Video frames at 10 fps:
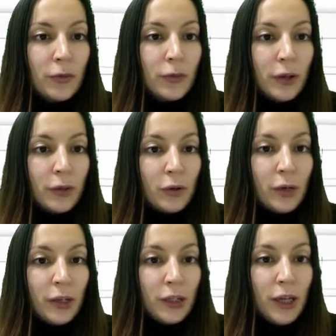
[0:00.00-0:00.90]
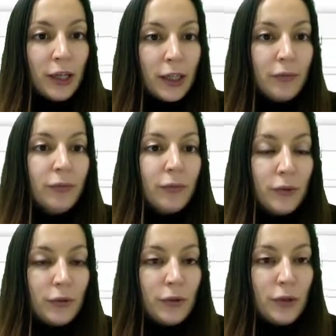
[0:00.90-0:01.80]
If you want to require a login,
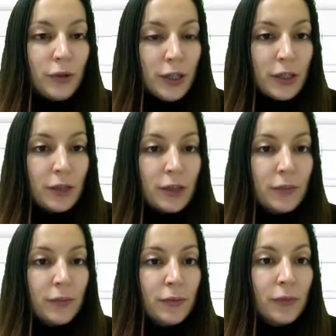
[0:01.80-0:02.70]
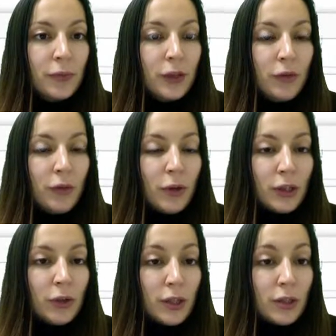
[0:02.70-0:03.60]
use this. If you
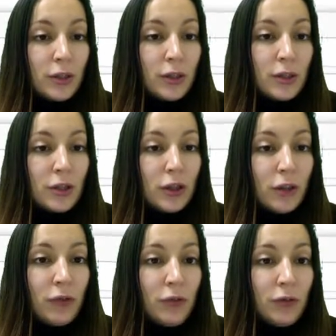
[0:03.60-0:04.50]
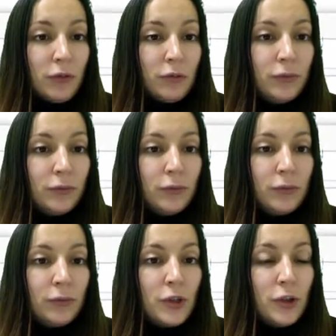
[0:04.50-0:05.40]
want the questions to shuffle,
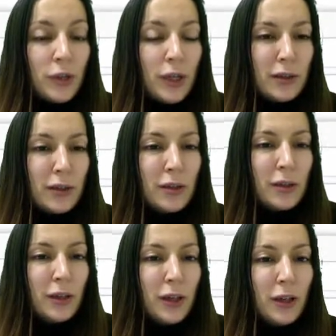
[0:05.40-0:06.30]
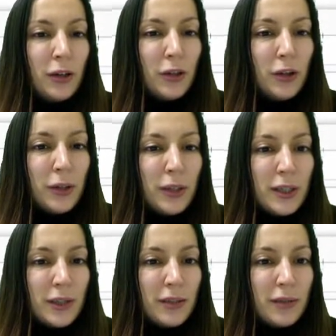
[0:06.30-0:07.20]
choose this. And although it
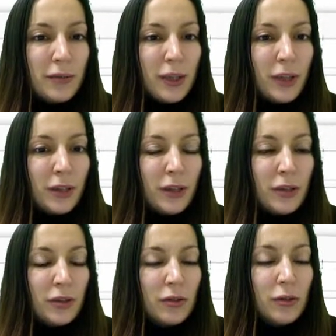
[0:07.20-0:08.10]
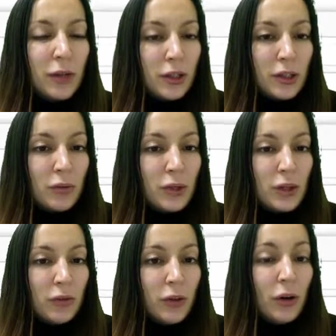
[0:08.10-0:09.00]
says that the questions will
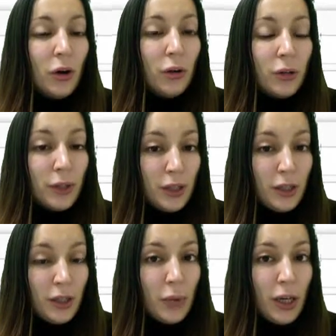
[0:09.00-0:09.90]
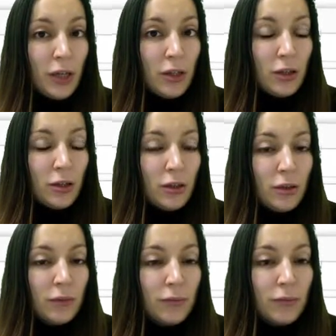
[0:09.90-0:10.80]
shuffle only within each page,
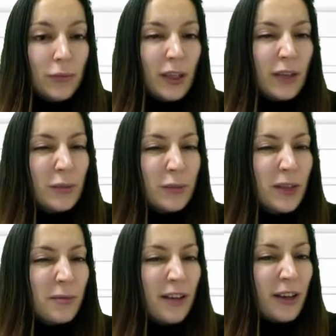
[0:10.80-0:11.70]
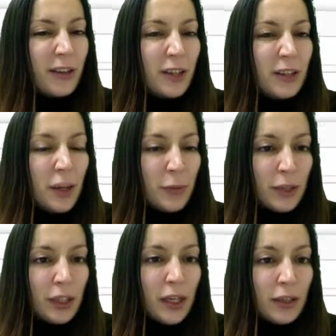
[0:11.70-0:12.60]
I've sometimes found that to not
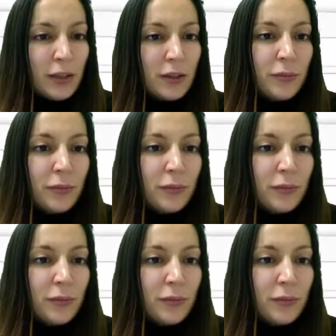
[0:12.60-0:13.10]
be the case.